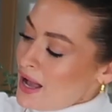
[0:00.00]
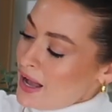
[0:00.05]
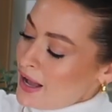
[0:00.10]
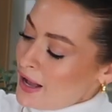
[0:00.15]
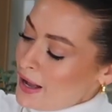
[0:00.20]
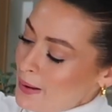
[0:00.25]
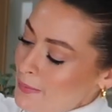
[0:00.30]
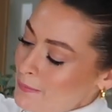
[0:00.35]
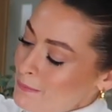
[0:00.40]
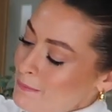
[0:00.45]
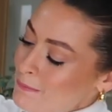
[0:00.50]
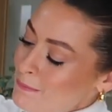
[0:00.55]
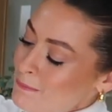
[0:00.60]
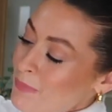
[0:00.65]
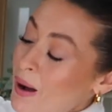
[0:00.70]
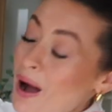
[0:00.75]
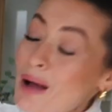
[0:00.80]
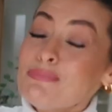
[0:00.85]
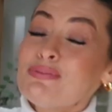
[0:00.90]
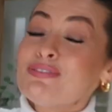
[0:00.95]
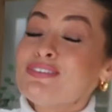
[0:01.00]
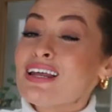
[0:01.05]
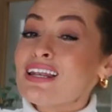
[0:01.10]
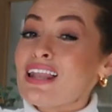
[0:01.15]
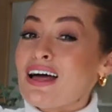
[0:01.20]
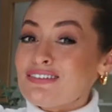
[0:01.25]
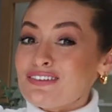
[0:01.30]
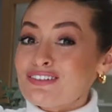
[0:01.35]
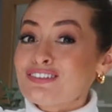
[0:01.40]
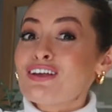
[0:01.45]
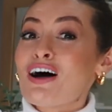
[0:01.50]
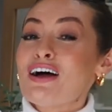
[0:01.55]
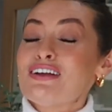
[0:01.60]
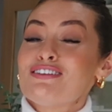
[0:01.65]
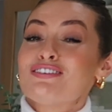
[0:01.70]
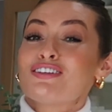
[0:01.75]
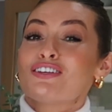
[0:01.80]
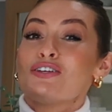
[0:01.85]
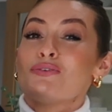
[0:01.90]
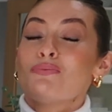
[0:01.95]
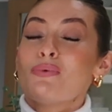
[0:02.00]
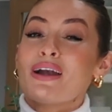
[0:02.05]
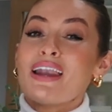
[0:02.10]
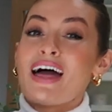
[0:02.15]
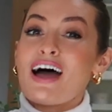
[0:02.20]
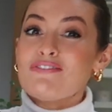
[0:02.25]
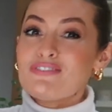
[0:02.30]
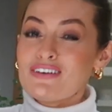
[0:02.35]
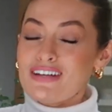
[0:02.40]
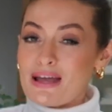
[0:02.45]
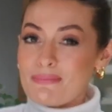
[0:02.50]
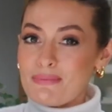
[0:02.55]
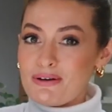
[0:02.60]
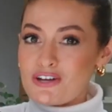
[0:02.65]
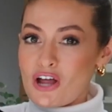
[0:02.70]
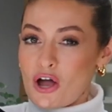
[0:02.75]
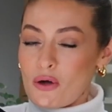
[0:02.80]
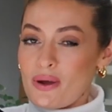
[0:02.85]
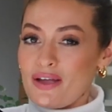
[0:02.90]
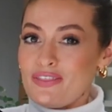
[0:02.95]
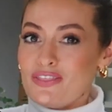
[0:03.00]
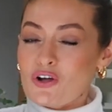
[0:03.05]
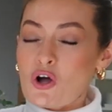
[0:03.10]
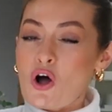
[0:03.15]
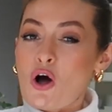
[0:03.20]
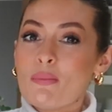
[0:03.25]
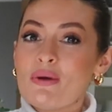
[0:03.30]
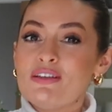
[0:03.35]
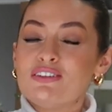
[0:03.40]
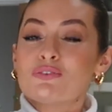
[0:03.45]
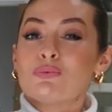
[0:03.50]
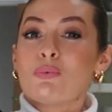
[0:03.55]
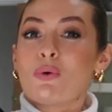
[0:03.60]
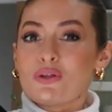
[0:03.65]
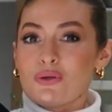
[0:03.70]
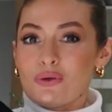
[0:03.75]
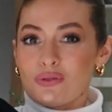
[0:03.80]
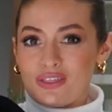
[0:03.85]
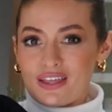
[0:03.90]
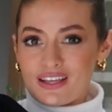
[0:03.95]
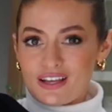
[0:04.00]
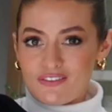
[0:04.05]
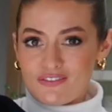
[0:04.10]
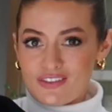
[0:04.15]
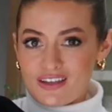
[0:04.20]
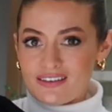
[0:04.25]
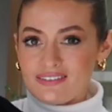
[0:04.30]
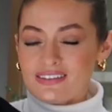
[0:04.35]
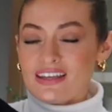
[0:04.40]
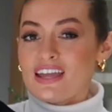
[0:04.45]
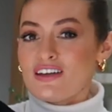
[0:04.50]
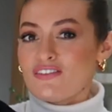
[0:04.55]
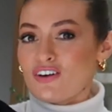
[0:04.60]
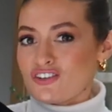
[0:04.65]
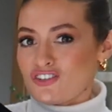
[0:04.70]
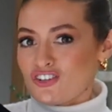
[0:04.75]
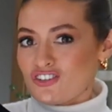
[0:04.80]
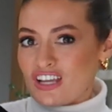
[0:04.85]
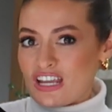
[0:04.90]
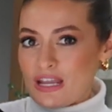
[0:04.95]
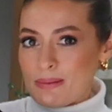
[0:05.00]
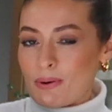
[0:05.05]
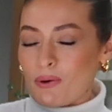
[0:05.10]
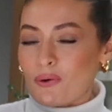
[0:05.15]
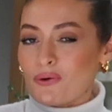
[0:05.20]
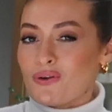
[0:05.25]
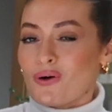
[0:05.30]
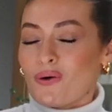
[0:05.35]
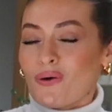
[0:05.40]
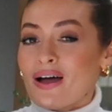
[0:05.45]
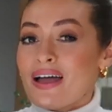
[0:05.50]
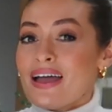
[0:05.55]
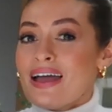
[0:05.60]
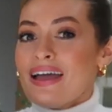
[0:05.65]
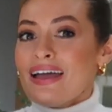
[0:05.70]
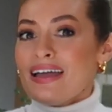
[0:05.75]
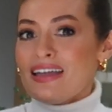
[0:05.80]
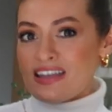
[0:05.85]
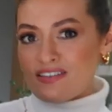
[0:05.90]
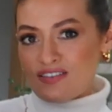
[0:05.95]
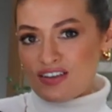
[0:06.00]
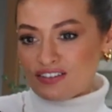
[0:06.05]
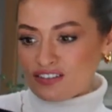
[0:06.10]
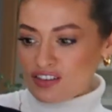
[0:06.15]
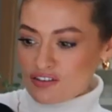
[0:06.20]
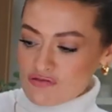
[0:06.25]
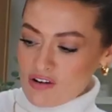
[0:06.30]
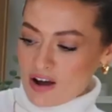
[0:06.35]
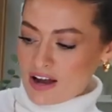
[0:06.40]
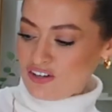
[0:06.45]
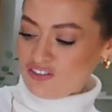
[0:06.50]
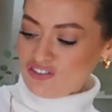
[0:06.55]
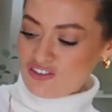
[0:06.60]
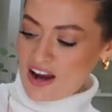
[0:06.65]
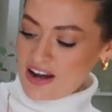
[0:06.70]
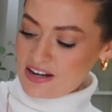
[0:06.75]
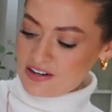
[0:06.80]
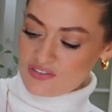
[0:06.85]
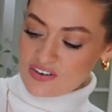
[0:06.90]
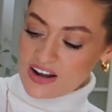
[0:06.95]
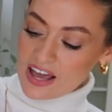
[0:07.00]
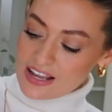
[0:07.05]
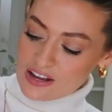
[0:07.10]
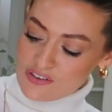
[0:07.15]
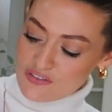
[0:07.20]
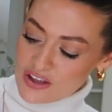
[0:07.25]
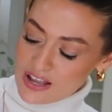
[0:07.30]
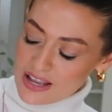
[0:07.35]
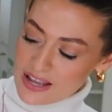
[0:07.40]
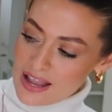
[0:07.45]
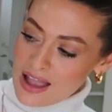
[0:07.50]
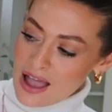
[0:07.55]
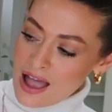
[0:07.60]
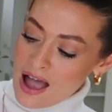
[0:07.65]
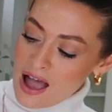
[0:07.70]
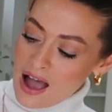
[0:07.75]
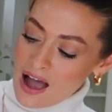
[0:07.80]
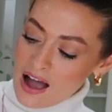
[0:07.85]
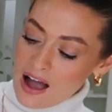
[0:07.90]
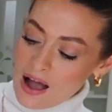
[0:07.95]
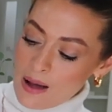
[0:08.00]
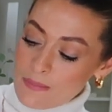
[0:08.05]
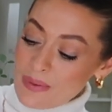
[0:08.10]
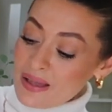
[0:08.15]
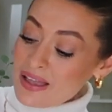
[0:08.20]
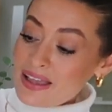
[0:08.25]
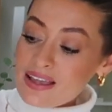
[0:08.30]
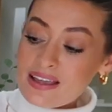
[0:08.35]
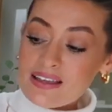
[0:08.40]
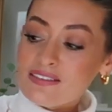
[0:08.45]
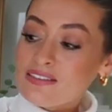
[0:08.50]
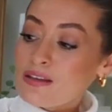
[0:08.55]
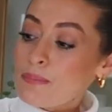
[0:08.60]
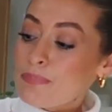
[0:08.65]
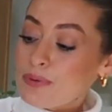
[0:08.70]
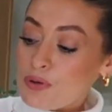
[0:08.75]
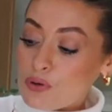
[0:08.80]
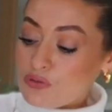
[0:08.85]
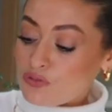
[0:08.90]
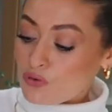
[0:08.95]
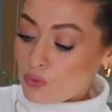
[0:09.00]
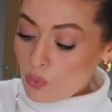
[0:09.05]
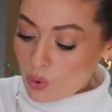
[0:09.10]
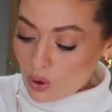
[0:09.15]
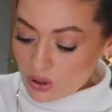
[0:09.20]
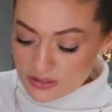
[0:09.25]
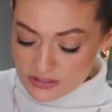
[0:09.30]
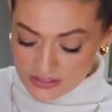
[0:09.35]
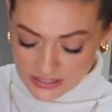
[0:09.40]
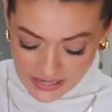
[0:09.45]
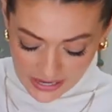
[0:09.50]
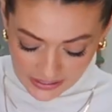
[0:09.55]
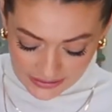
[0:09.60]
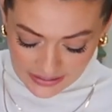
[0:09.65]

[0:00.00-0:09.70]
Um, but I'm still undecided, so you will have to let me know in the comments what you think of this, if I should keep it or not, if it's the right shade of navy. Um, it is beautiful quality.